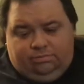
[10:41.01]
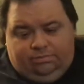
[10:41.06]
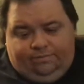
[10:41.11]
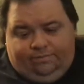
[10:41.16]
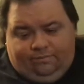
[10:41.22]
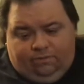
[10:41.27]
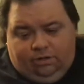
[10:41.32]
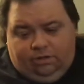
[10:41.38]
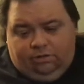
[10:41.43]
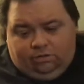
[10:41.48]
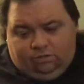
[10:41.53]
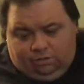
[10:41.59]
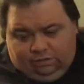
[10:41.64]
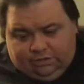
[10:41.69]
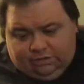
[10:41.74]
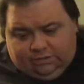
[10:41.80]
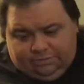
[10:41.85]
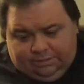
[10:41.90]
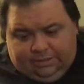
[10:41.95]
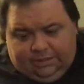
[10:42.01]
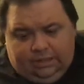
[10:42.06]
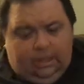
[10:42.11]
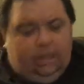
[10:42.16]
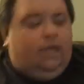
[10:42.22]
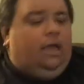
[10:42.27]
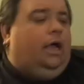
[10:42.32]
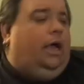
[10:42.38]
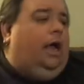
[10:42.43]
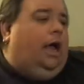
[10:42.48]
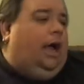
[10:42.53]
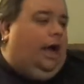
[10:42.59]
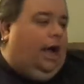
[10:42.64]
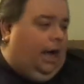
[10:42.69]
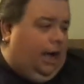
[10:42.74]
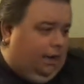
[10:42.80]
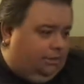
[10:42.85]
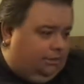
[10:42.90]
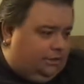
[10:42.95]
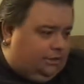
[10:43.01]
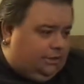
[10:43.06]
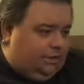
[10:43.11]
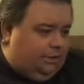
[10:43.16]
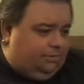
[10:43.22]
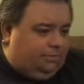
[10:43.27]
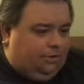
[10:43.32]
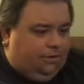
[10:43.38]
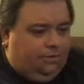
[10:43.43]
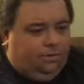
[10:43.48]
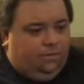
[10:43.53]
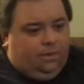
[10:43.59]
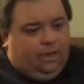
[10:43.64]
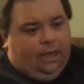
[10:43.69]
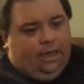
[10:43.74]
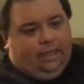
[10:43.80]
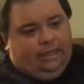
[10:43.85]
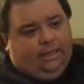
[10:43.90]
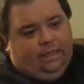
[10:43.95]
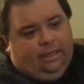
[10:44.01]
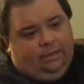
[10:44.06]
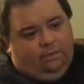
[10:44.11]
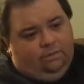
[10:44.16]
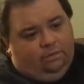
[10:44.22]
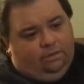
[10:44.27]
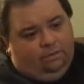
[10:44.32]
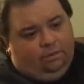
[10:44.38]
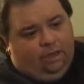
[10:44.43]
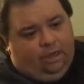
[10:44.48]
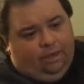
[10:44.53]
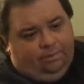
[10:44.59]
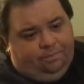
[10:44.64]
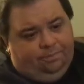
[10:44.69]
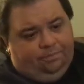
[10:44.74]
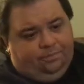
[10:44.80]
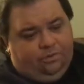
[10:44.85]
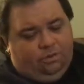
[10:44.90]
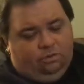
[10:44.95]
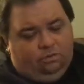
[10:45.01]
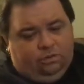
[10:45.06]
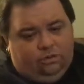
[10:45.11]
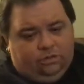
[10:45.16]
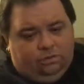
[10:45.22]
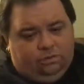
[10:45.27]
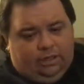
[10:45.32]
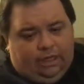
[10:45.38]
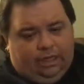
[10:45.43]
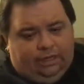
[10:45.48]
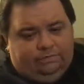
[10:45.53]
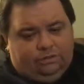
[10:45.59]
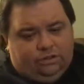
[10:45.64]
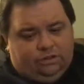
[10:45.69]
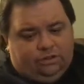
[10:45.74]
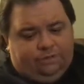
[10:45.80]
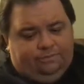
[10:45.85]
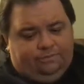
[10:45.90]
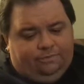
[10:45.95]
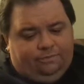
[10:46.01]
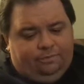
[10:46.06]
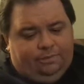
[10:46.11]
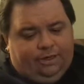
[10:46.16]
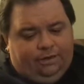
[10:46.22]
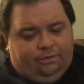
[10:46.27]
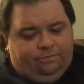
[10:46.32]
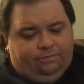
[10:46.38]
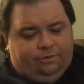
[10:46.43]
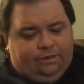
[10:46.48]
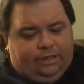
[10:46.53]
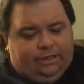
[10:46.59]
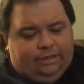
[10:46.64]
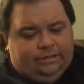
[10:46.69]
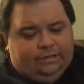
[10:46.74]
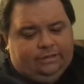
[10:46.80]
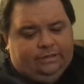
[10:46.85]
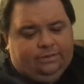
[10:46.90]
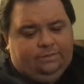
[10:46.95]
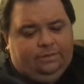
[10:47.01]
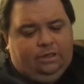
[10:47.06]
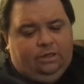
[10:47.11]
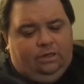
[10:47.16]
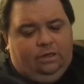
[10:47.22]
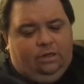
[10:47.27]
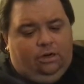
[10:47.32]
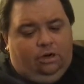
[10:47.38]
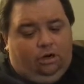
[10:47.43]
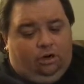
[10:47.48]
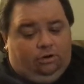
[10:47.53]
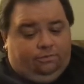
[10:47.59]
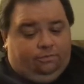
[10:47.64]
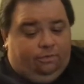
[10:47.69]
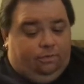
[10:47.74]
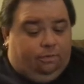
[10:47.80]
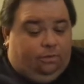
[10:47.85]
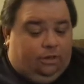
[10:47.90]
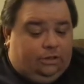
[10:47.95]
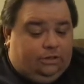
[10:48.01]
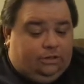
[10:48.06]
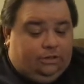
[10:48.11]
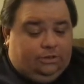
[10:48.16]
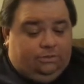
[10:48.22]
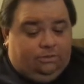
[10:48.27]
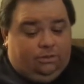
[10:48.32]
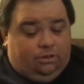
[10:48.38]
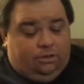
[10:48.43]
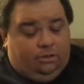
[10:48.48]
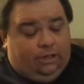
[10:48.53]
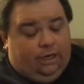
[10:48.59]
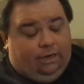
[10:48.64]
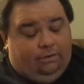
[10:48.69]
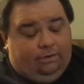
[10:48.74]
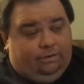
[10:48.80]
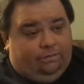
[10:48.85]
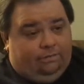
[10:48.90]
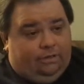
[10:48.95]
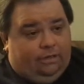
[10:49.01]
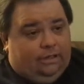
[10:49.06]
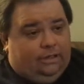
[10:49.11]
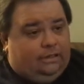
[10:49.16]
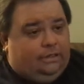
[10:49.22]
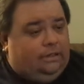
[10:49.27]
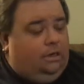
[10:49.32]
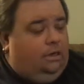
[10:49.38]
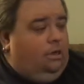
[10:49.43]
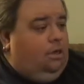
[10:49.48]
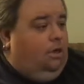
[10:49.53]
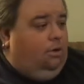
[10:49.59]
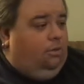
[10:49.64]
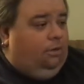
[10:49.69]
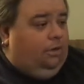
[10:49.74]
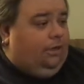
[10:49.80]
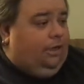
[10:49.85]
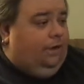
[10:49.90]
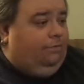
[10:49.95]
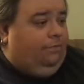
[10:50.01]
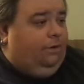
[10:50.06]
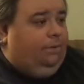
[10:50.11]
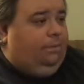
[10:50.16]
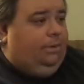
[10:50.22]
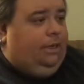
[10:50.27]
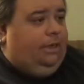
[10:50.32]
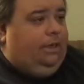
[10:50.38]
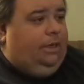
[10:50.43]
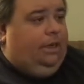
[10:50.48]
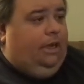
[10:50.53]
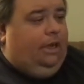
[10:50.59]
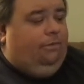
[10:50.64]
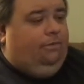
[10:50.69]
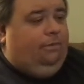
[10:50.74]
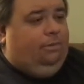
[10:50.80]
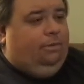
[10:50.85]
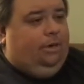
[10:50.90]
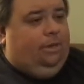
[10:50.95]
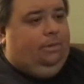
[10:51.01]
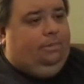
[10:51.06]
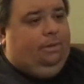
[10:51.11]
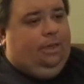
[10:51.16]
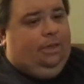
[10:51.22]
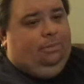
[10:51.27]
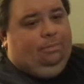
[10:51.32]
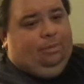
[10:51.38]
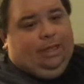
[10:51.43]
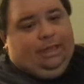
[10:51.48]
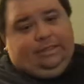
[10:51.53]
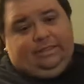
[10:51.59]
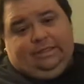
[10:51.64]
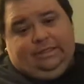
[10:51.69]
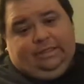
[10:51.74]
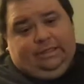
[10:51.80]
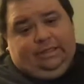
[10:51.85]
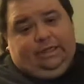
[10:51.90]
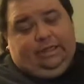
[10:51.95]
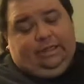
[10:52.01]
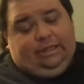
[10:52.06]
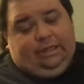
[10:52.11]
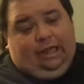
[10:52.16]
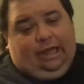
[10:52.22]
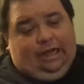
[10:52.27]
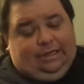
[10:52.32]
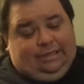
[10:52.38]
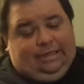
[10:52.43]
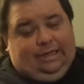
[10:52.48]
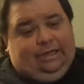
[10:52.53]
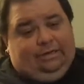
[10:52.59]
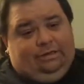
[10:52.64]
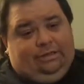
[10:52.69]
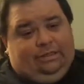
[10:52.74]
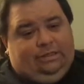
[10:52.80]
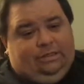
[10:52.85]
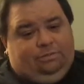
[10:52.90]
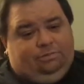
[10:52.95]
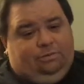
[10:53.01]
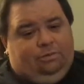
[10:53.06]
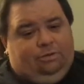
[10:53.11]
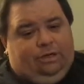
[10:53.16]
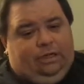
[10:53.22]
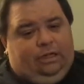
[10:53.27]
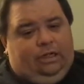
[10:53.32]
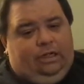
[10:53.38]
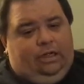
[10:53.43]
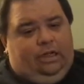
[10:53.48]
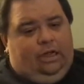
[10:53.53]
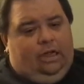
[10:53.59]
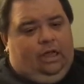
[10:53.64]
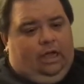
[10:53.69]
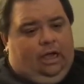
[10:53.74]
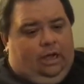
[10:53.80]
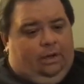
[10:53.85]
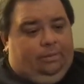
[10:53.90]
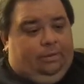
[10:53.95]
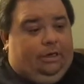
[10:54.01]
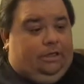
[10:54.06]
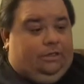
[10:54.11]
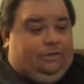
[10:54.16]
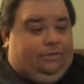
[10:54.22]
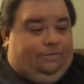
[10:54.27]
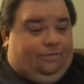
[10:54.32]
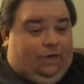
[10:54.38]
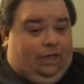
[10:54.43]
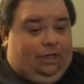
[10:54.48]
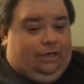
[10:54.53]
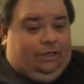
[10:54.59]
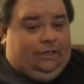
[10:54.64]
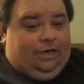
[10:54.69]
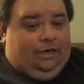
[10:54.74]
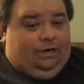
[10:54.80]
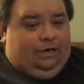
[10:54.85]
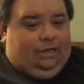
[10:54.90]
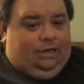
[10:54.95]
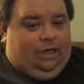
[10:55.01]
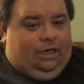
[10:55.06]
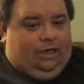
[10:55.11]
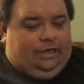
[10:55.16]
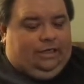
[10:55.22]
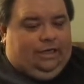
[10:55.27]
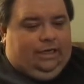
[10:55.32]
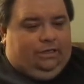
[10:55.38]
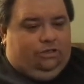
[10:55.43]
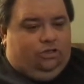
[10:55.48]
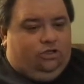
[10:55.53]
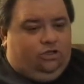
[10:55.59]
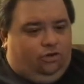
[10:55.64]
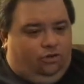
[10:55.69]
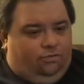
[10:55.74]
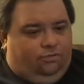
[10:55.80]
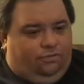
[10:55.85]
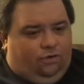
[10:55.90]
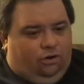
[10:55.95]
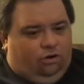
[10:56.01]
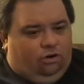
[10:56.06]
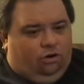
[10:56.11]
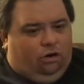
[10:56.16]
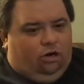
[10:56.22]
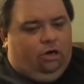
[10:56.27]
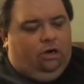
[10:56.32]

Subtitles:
friend request me. I'll accept you, and then we'll do a live stream from there if we need to, or if we want to, or however it is. With everybody being basically on lockdown at this point, I mean, it's a voluntary lockdown so far.